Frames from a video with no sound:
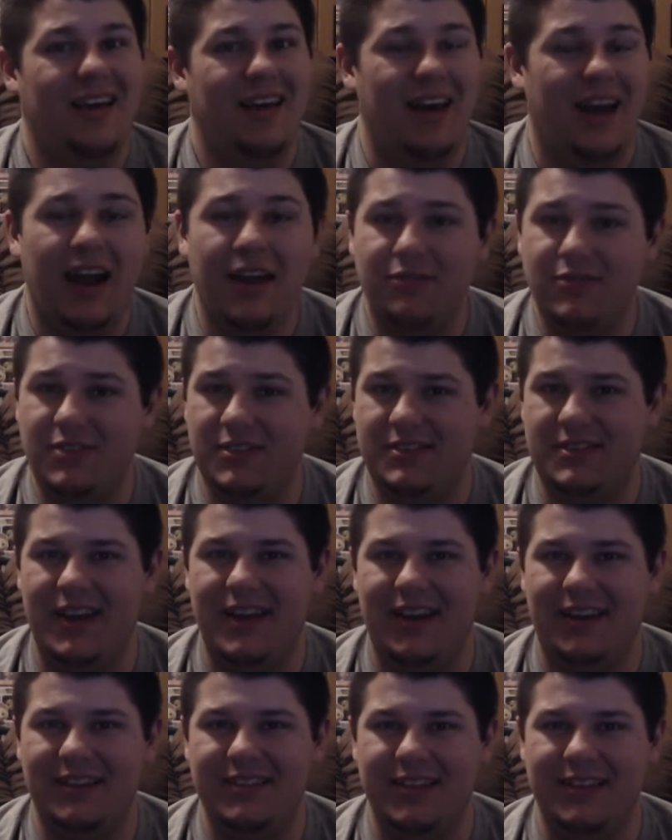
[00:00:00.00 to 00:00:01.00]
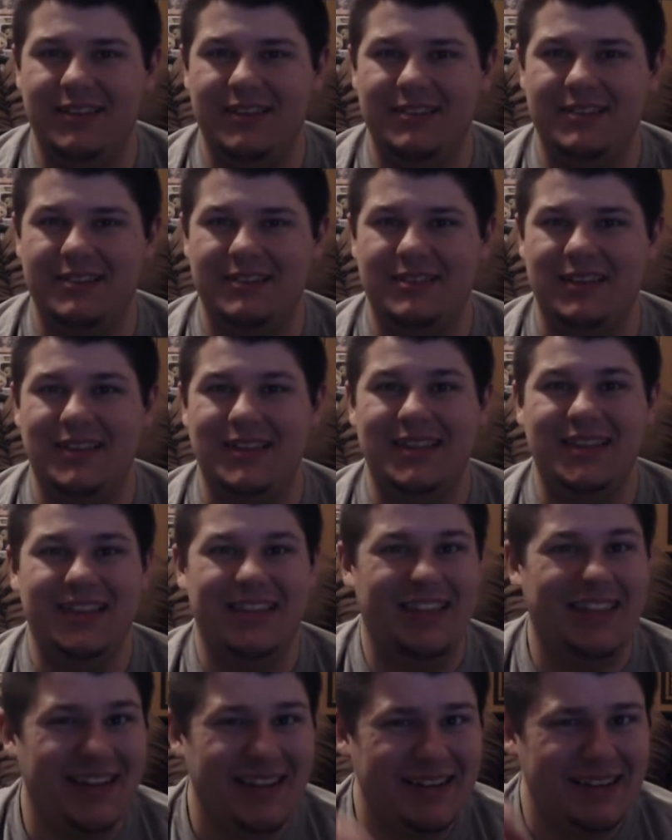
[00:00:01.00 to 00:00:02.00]
I have to say I think this is a
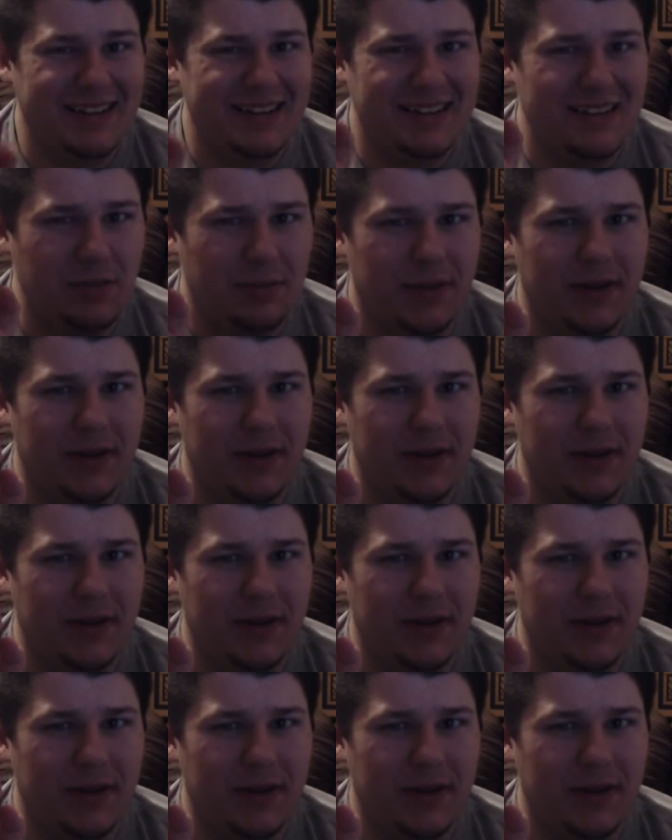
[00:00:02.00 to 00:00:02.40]
little